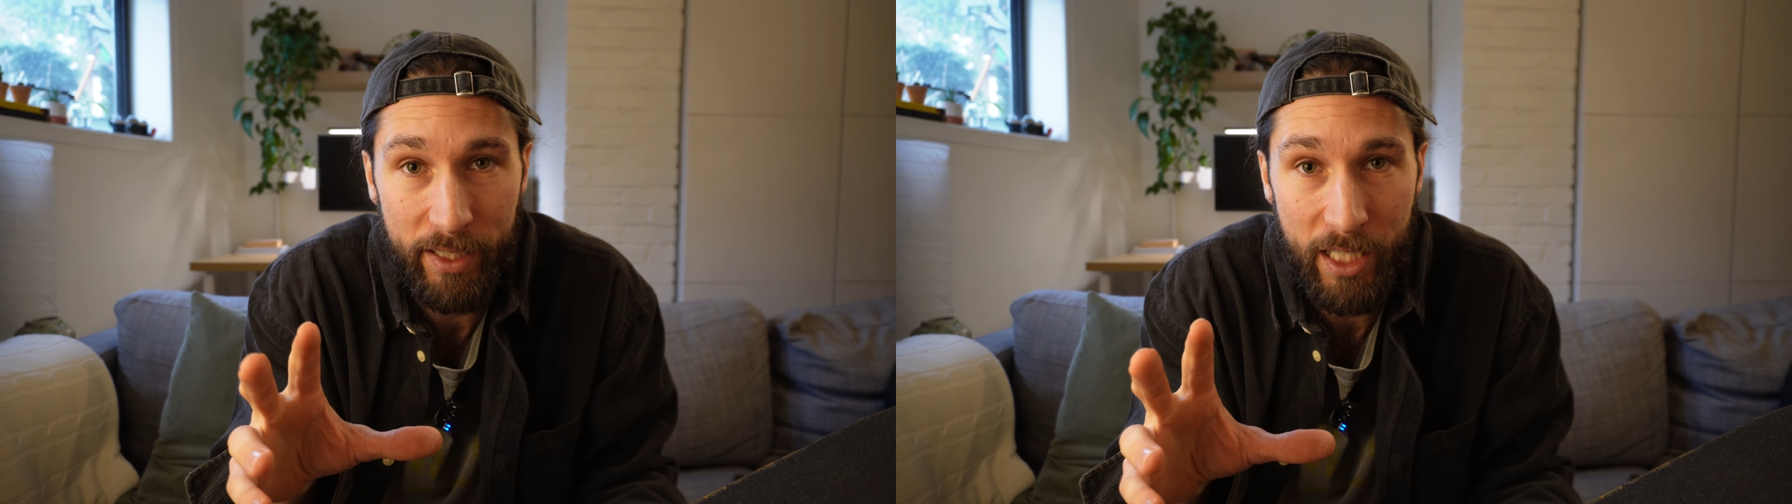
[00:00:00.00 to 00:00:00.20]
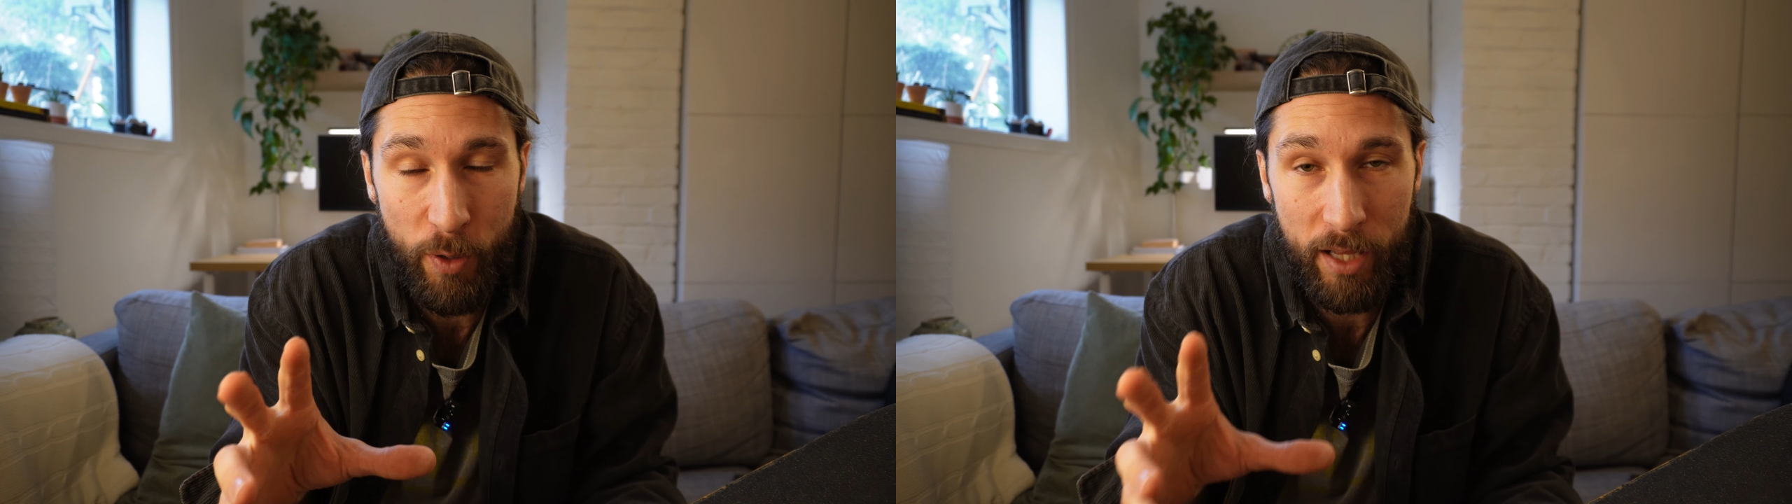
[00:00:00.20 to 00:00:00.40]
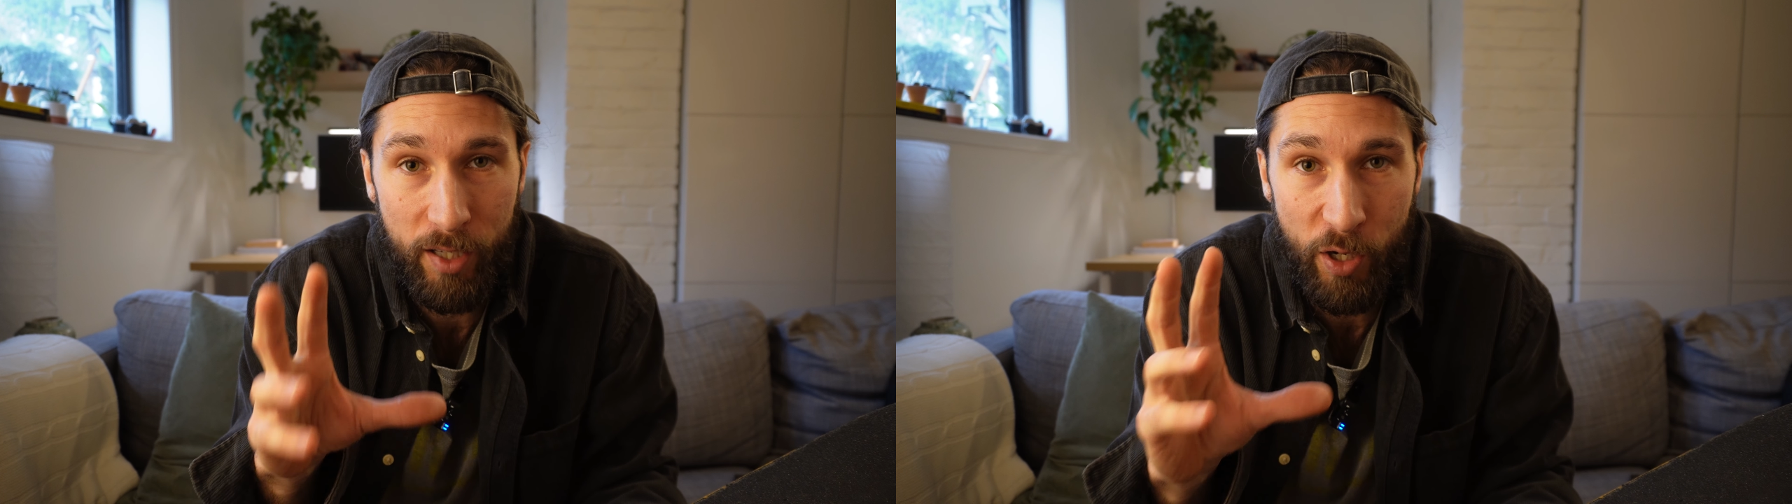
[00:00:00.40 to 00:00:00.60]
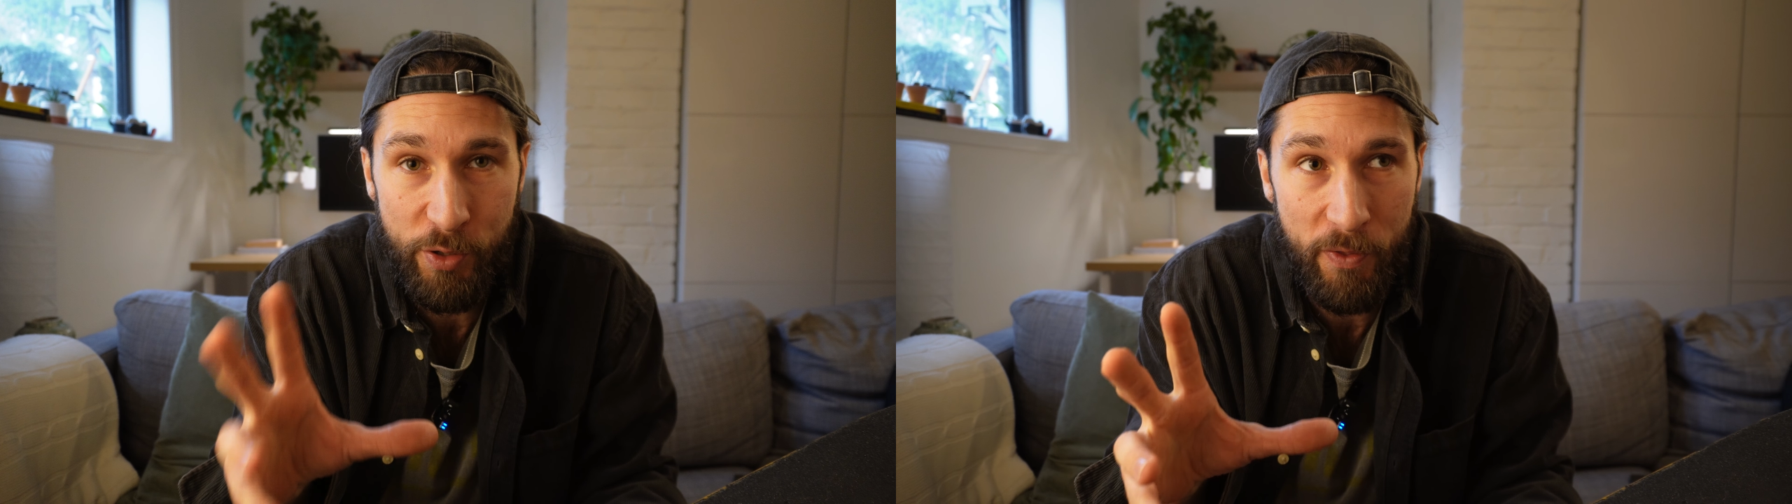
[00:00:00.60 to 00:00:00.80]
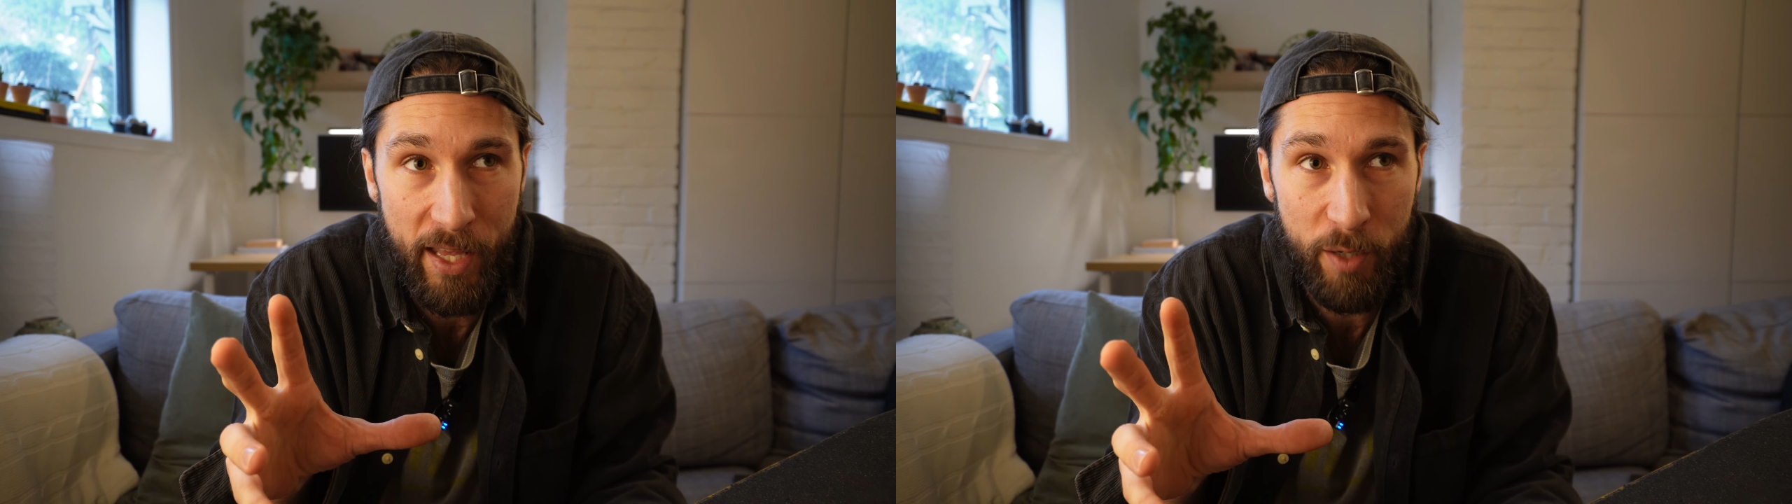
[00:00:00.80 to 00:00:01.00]
and I want to
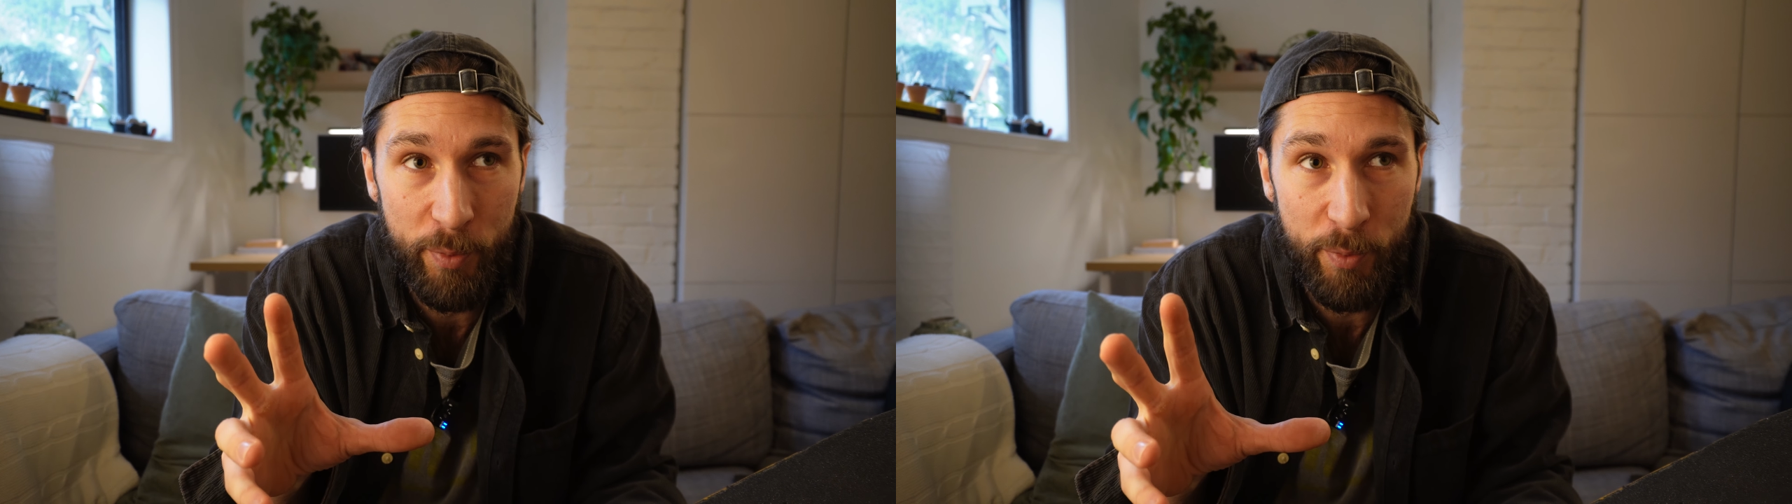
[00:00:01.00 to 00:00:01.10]
touch on that a